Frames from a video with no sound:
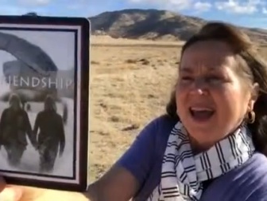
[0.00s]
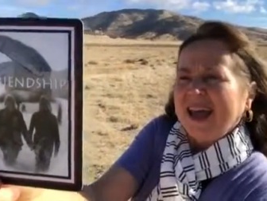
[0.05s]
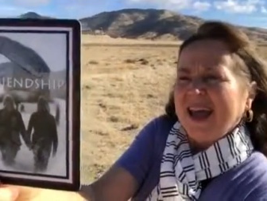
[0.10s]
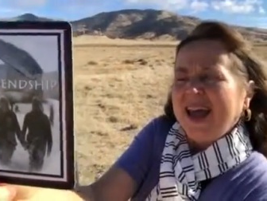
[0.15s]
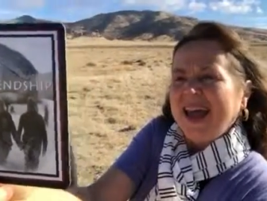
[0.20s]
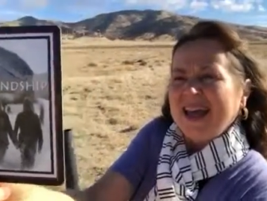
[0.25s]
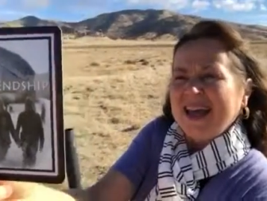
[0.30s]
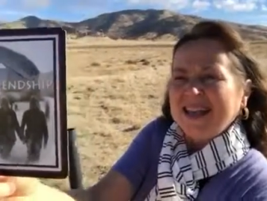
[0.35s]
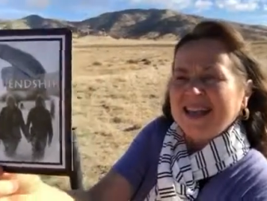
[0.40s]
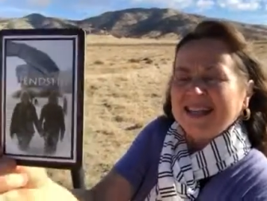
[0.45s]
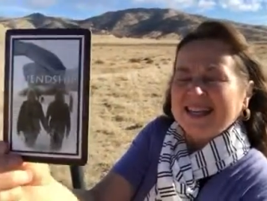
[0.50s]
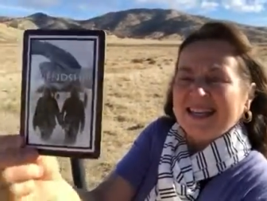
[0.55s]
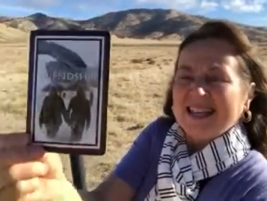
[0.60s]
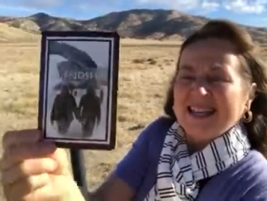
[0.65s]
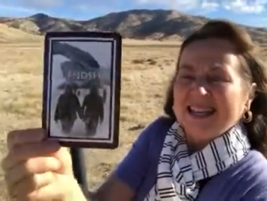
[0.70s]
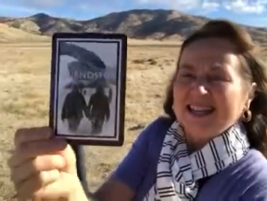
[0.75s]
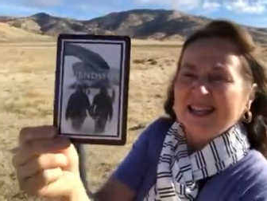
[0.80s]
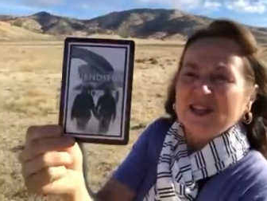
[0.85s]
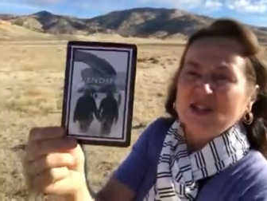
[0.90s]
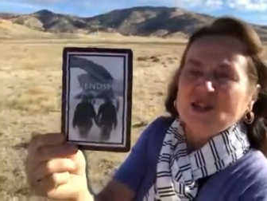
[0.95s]
And
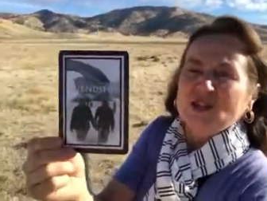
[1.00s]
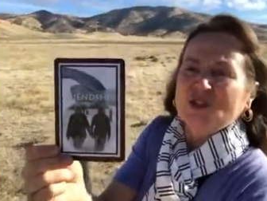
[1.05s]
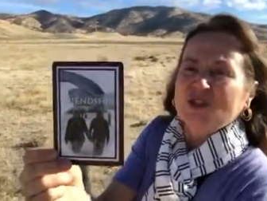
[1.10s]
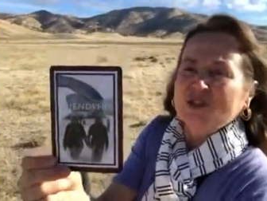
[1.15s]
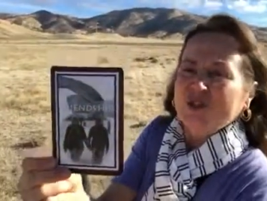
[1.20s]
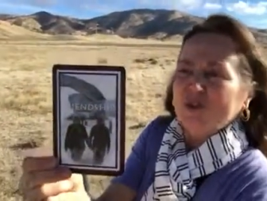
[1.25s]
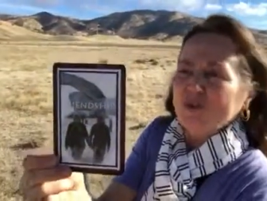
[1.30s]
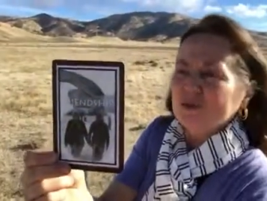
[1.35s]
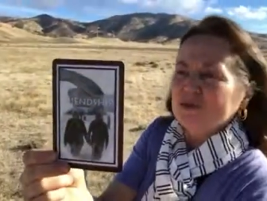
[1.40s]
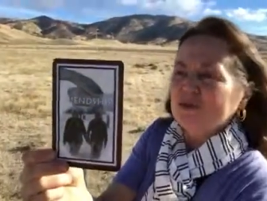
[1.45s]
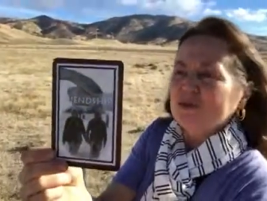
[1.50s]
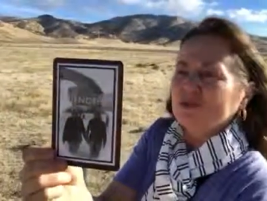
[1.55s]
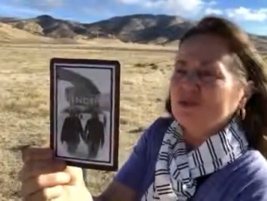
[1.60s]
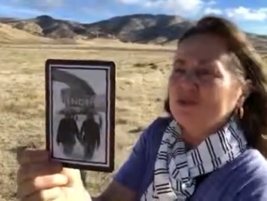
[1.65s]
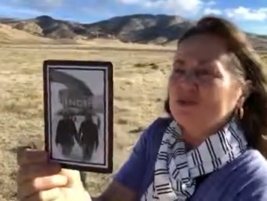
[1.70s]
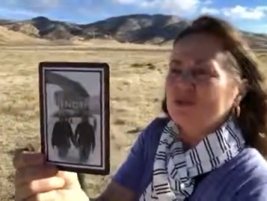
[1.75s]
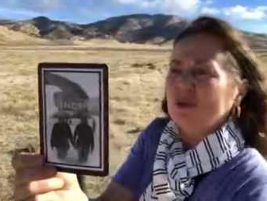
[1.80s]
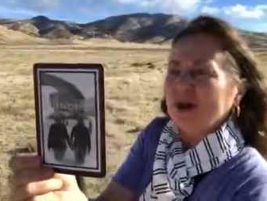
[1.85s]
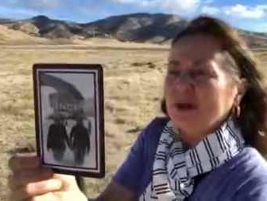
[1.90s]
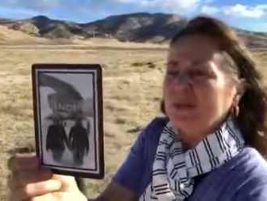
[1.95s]
it is so
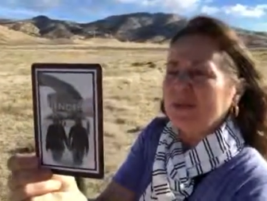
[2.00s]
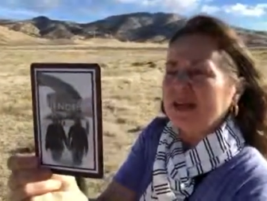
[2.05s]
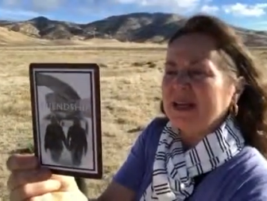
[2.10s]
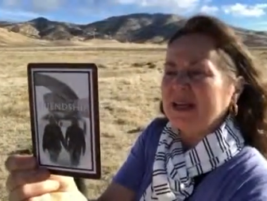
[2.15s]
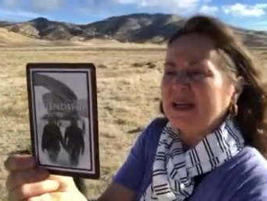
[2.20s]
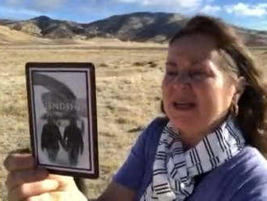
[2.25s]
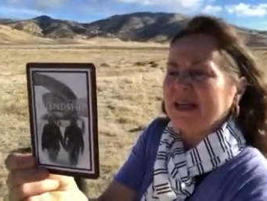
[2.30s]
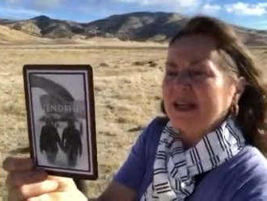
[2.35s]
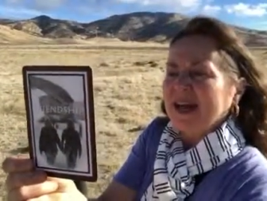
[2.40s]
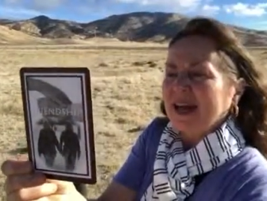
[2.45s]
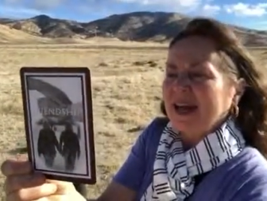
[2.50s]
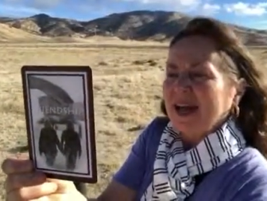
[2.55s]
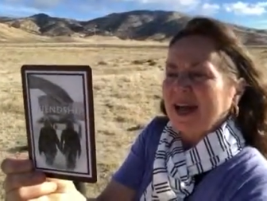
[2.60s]
true. I mean,